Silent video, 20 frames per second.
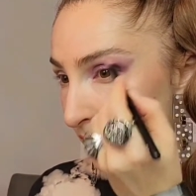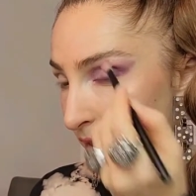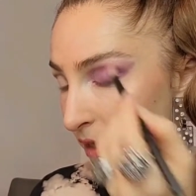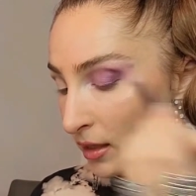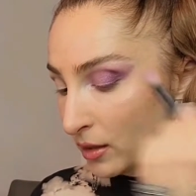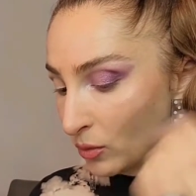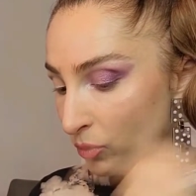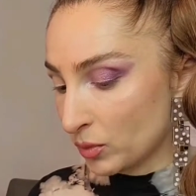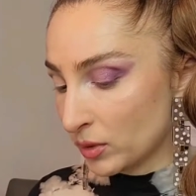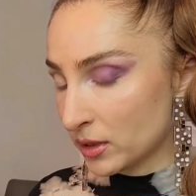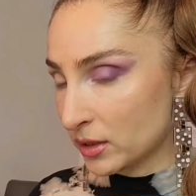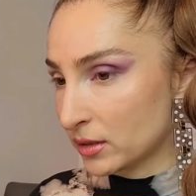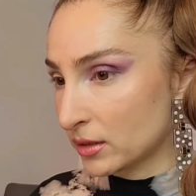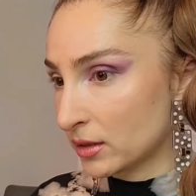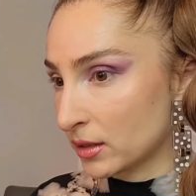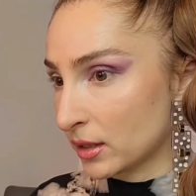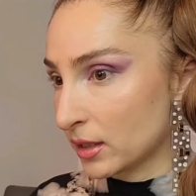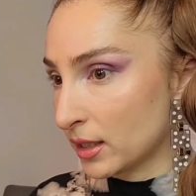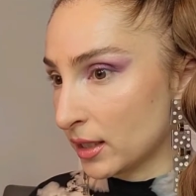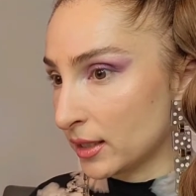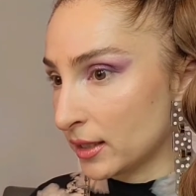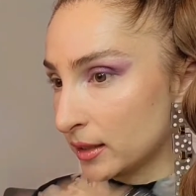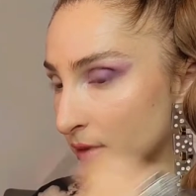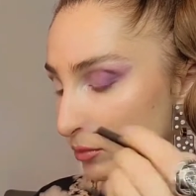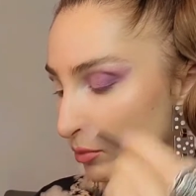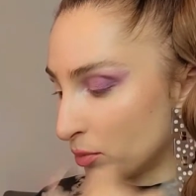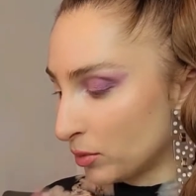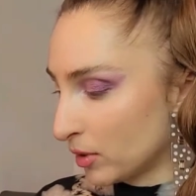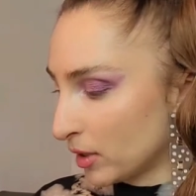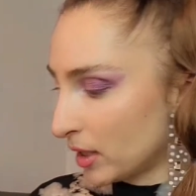And with the
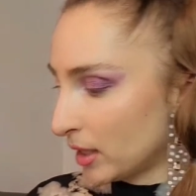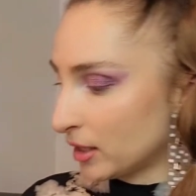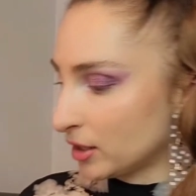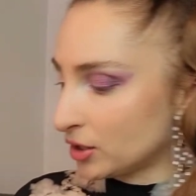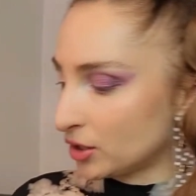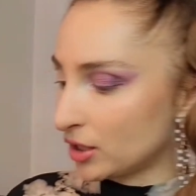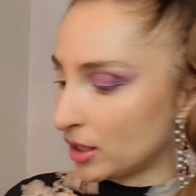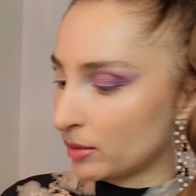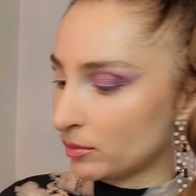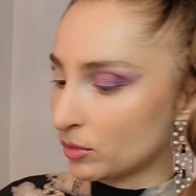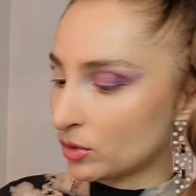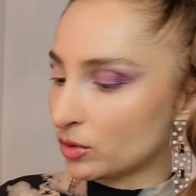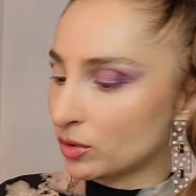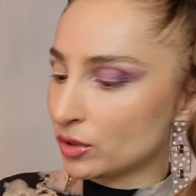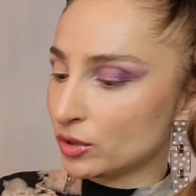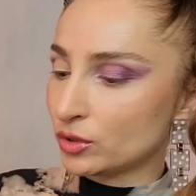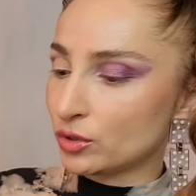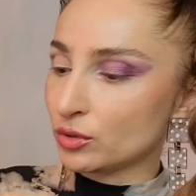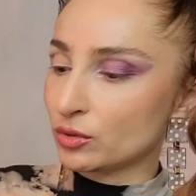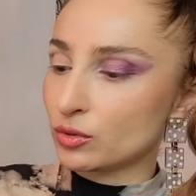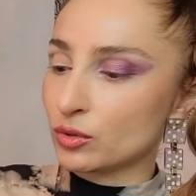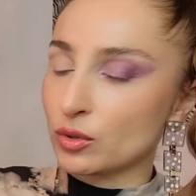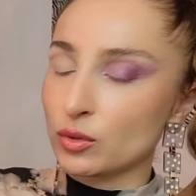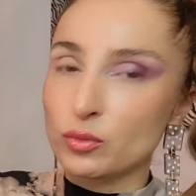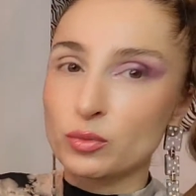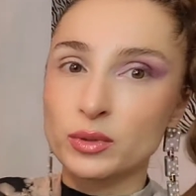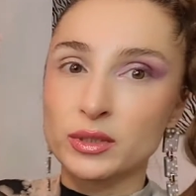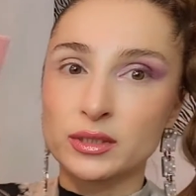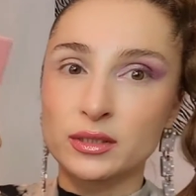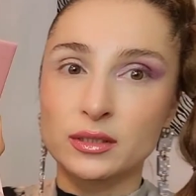clean brush, I'm going to go
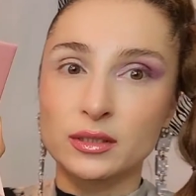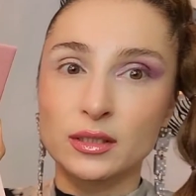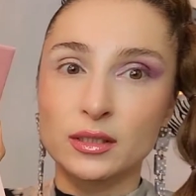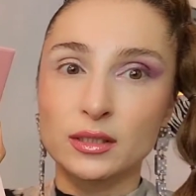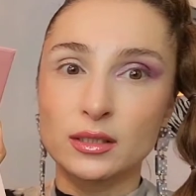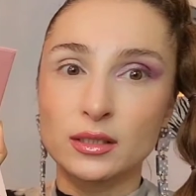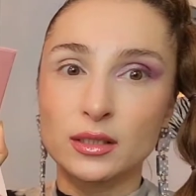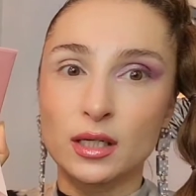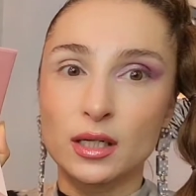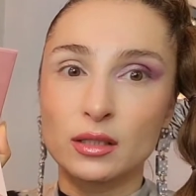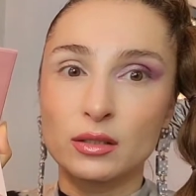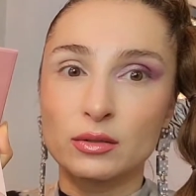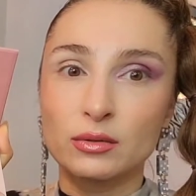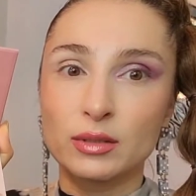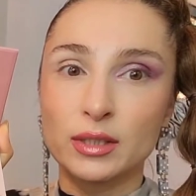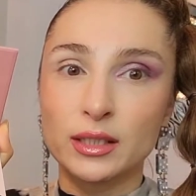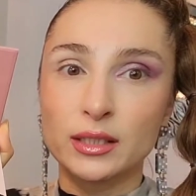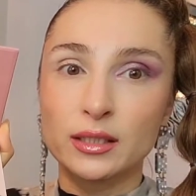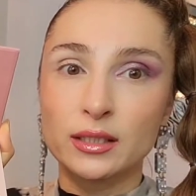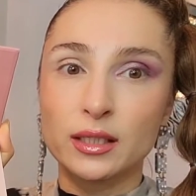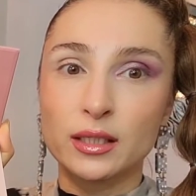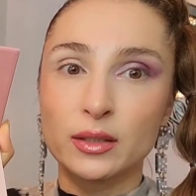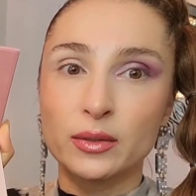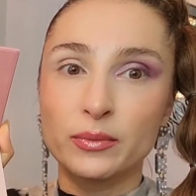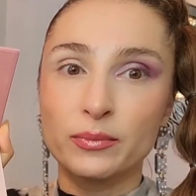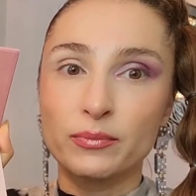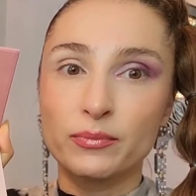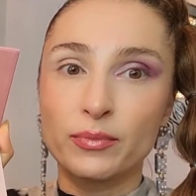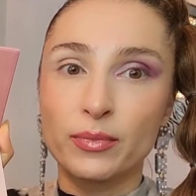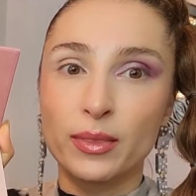with this color right
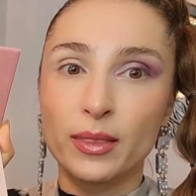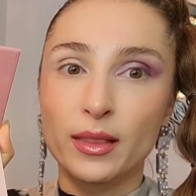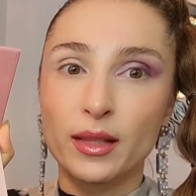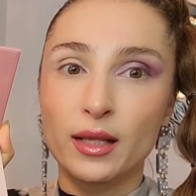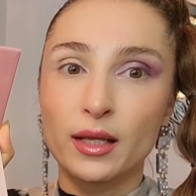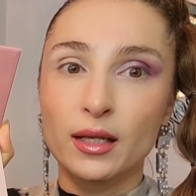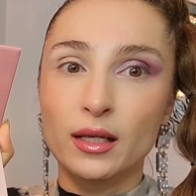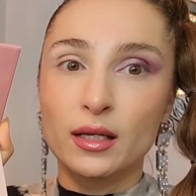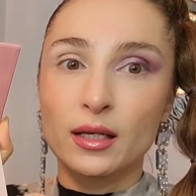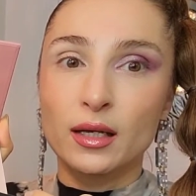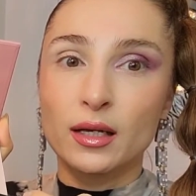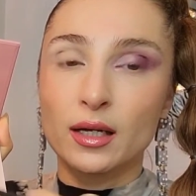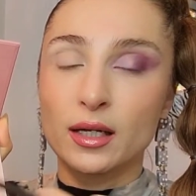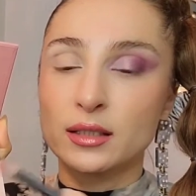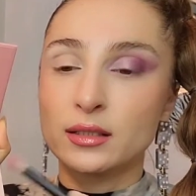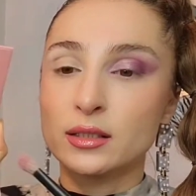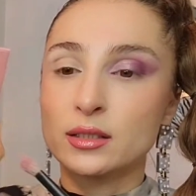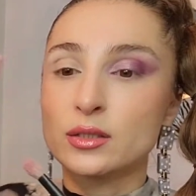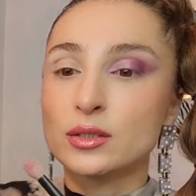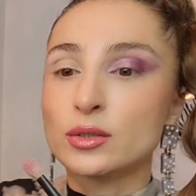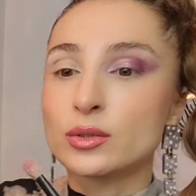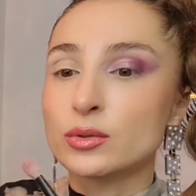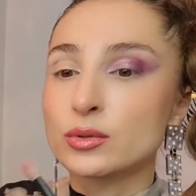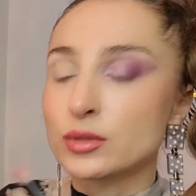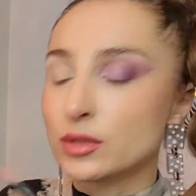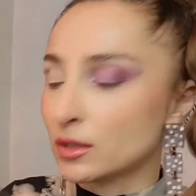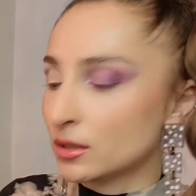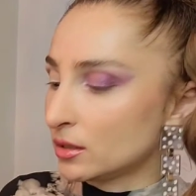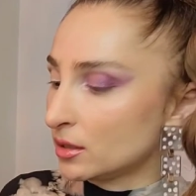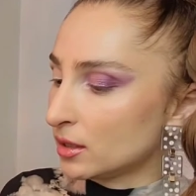now. I didn't
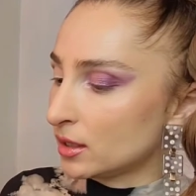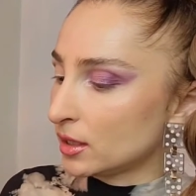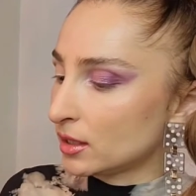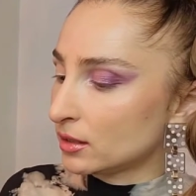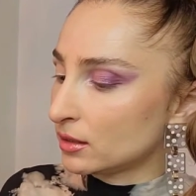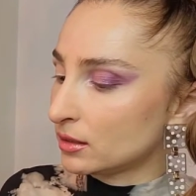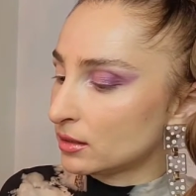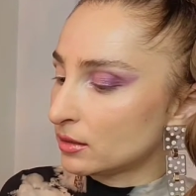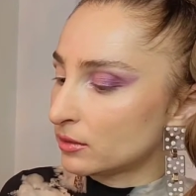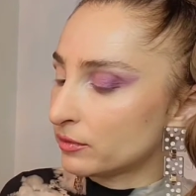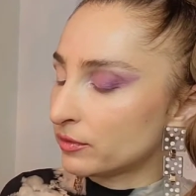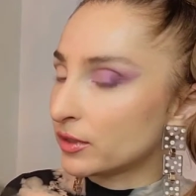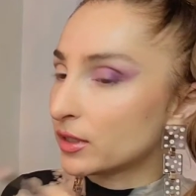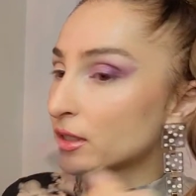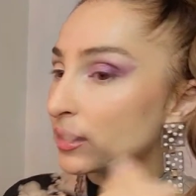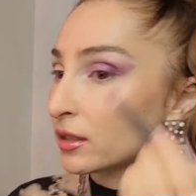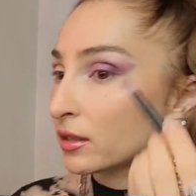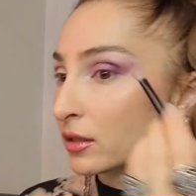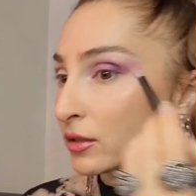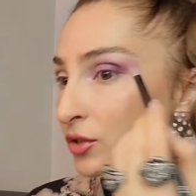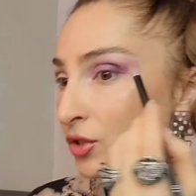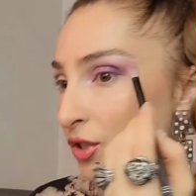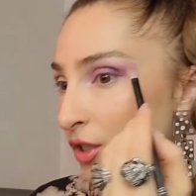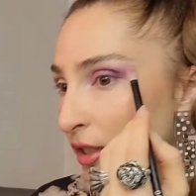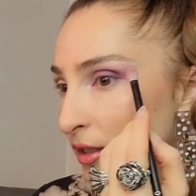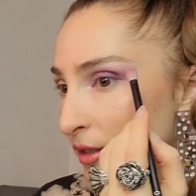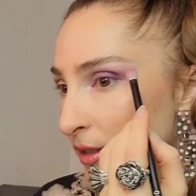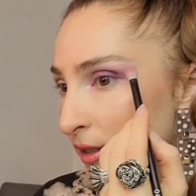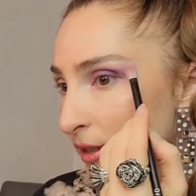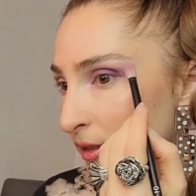use it yet. Very
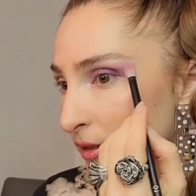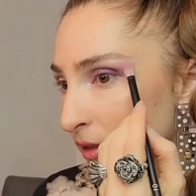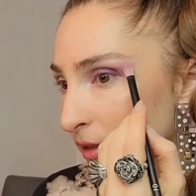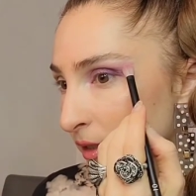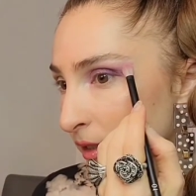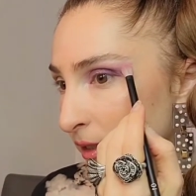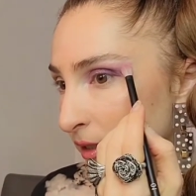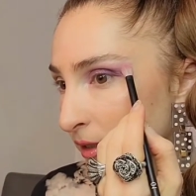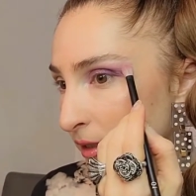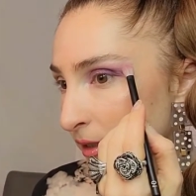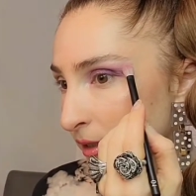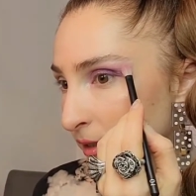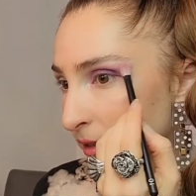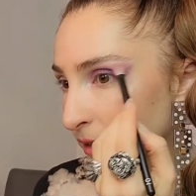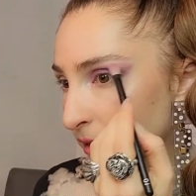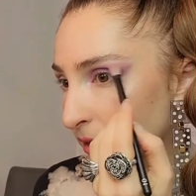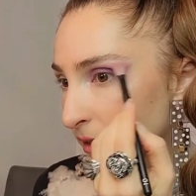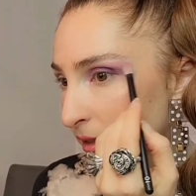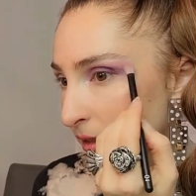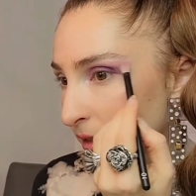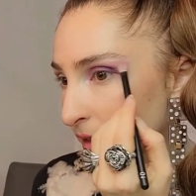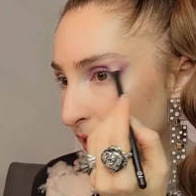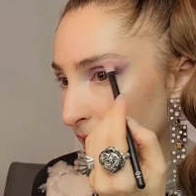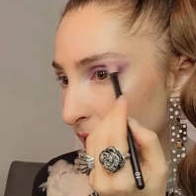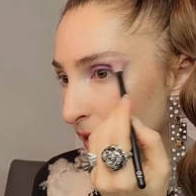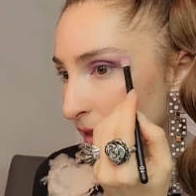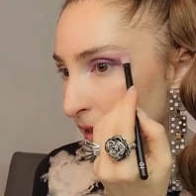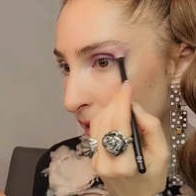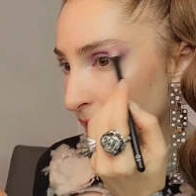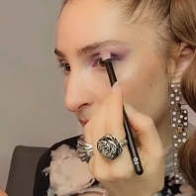gently and lightly.
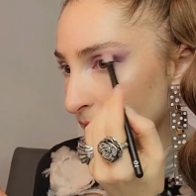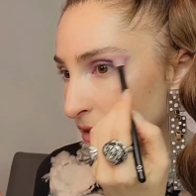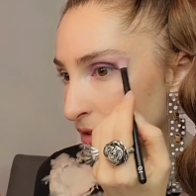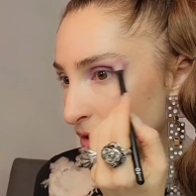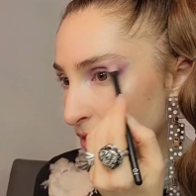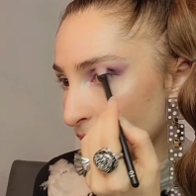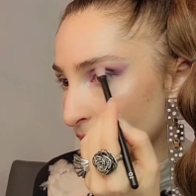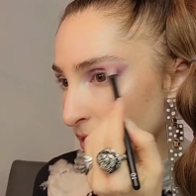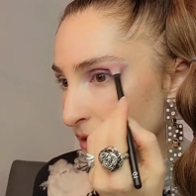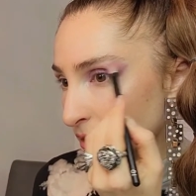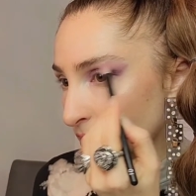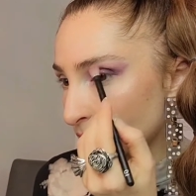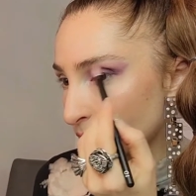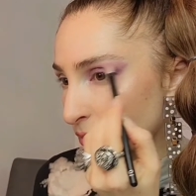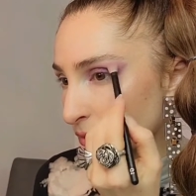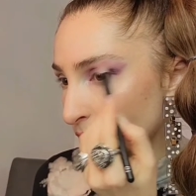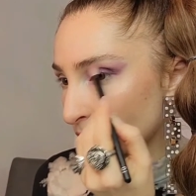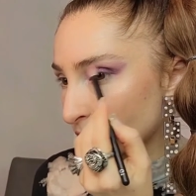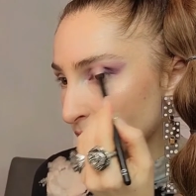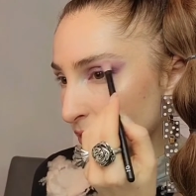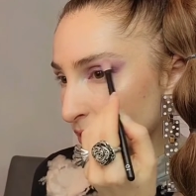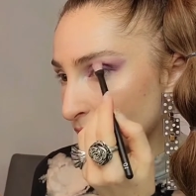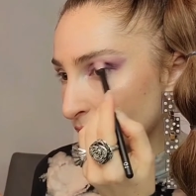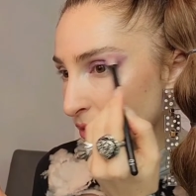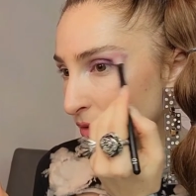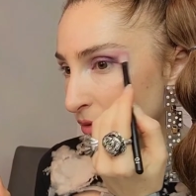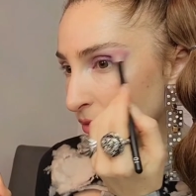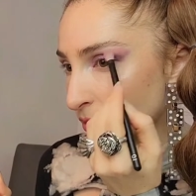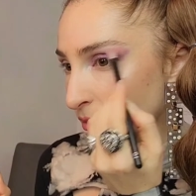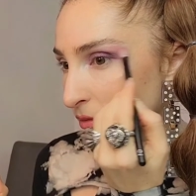And I just want
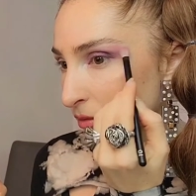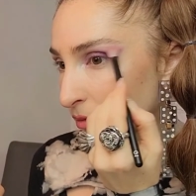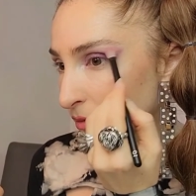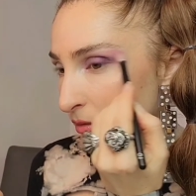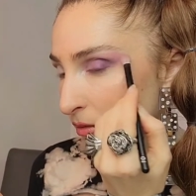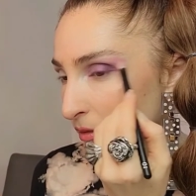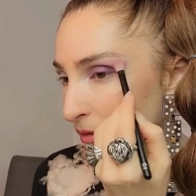to